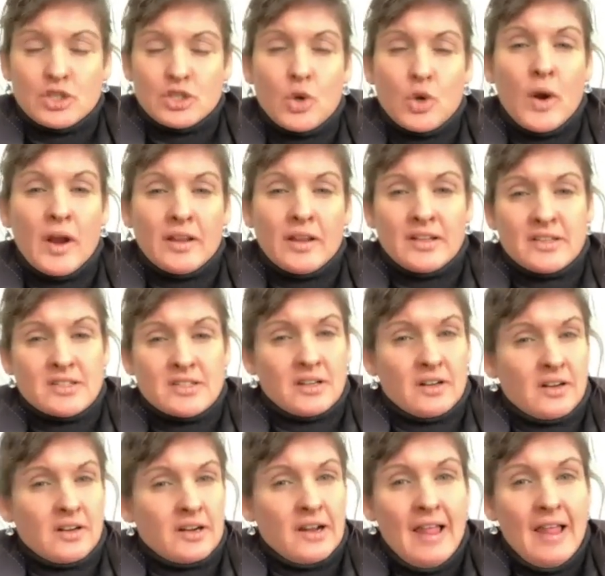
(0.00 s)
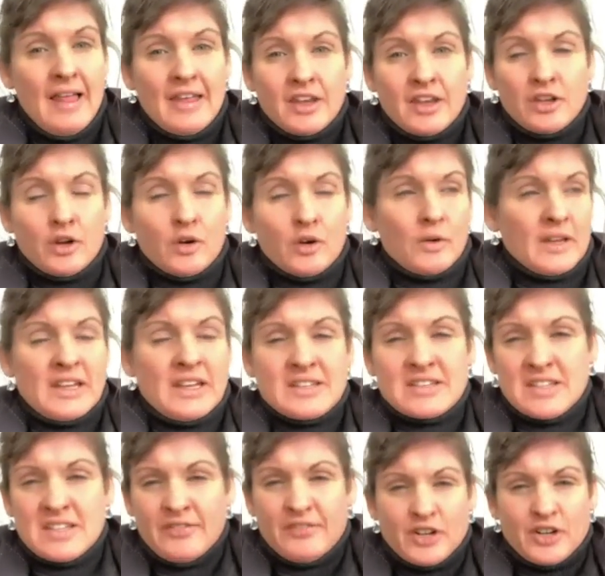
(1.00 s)
Toilets are,
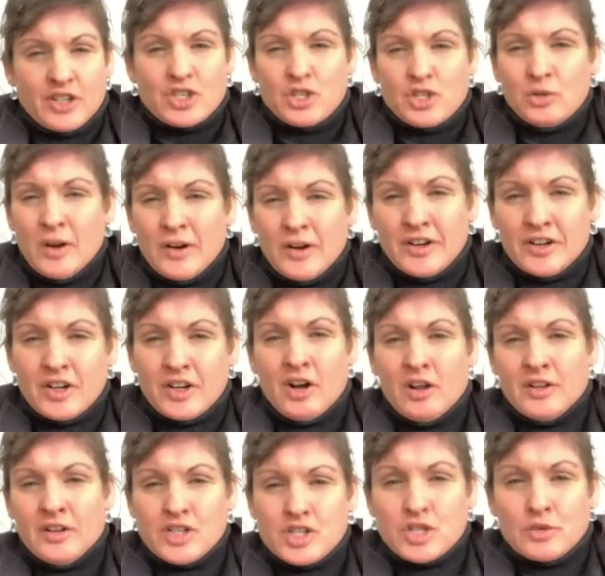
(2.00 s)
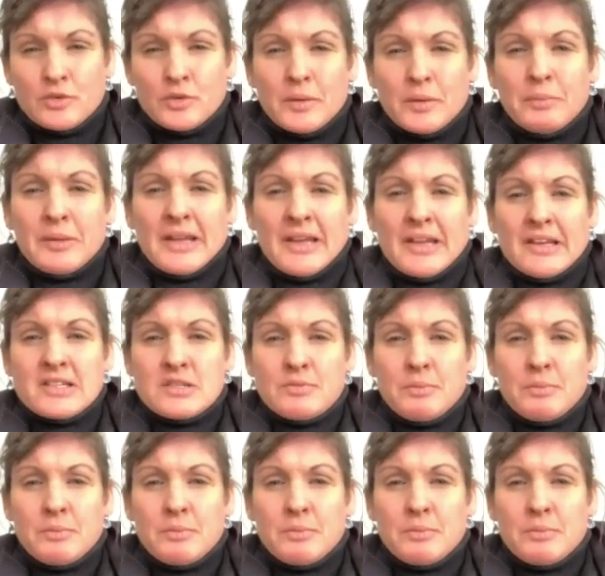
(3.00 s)
easy for $200 to replace,